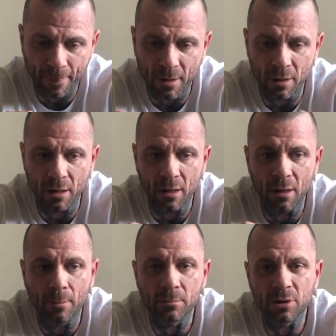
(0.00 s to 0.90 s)

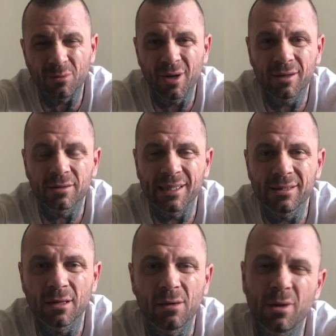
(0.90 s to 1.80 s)
So it works
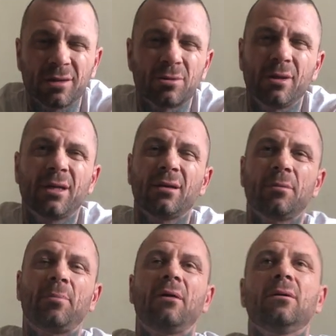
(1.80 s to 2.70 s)
easier, works quicker
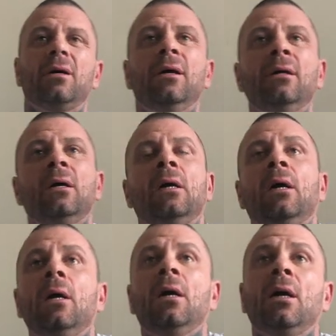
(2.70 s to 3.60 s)
apparently.
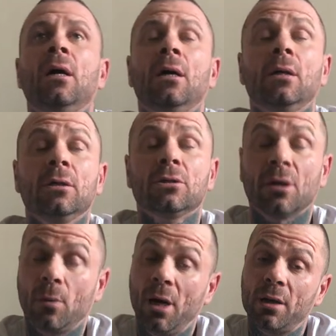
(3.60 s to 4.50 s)
So
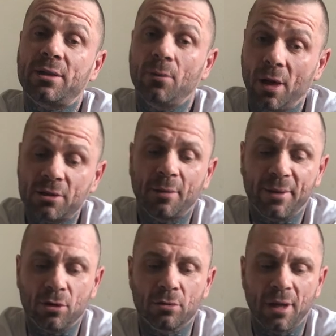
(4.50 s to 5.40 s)
it worked on my
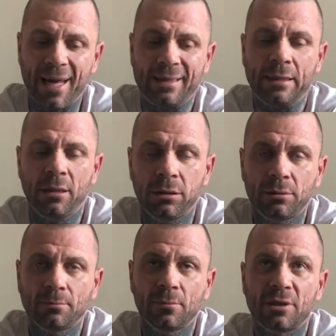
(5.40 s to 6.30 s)
good leg,
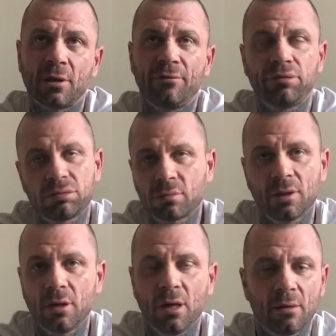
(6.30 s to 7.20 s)
which I
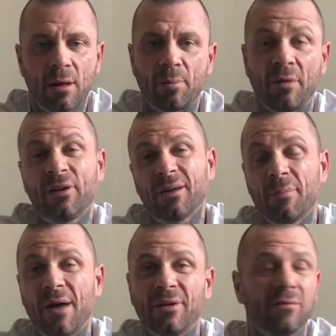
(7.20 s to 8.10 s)
think I
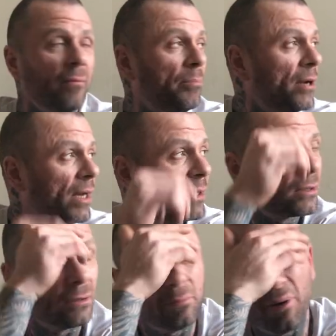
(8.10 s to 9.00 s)
might have even prayed at
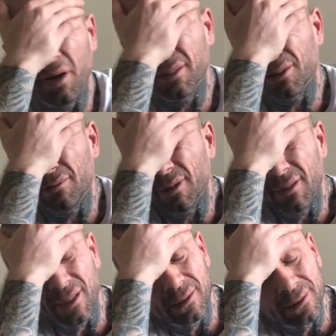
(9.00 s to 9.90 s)
some point during
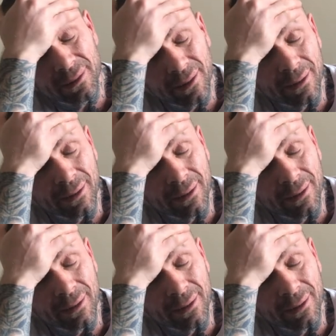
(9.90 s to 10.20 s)
this.